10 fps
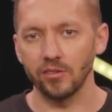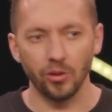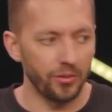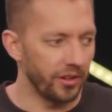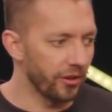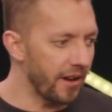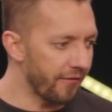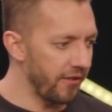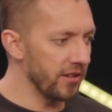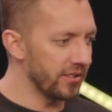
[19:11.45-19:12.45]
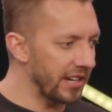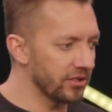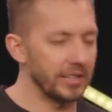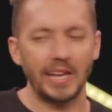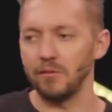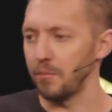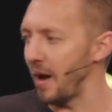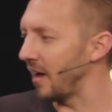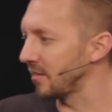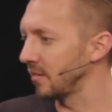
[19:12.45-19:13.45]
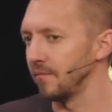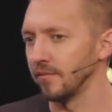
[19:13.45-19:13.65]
So their great fears actually came to pass,